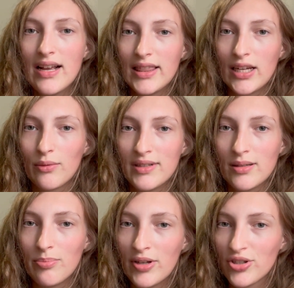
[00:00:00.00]
There was a
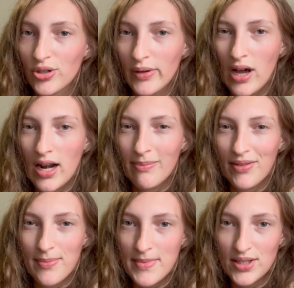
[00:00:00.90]
bunch going on about
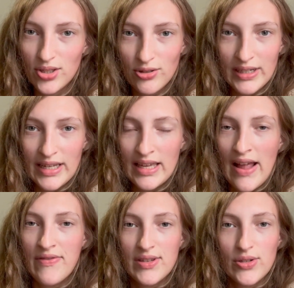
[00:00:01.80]
the mystery
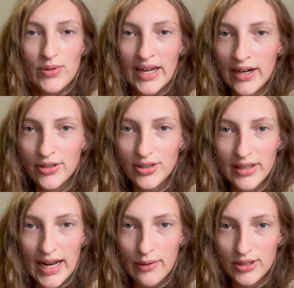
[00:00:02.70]
and this new character
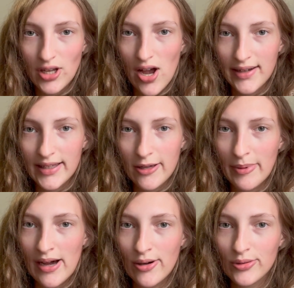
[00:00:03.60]
that I was talking
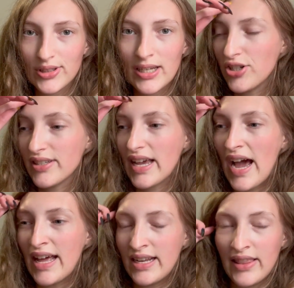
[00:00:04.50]
about. She just
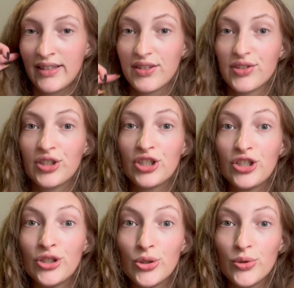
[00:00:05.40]
added like this
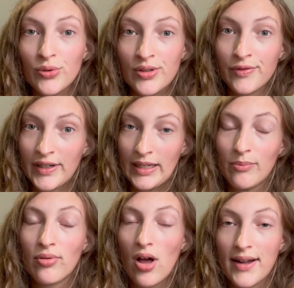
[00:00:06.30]
huge freaking
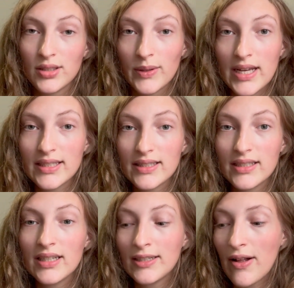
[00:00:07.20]
plot twist
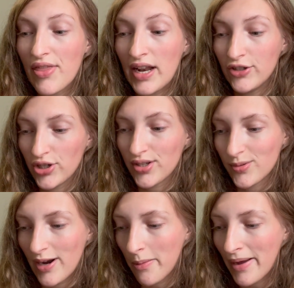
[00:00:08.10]
that I just
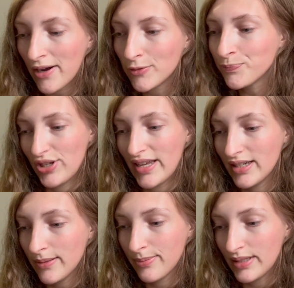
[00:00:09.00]
read about, she ended
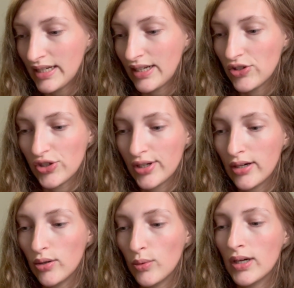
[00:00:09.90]
up needing to
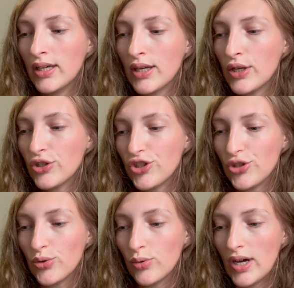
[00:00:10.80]
go
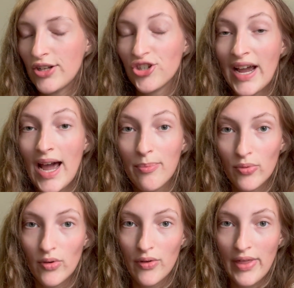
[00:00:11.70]
to a
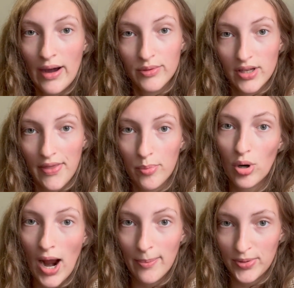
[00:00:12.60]
chapel that was on the
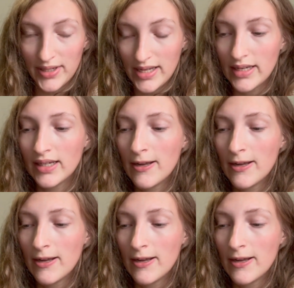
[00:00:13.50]
property.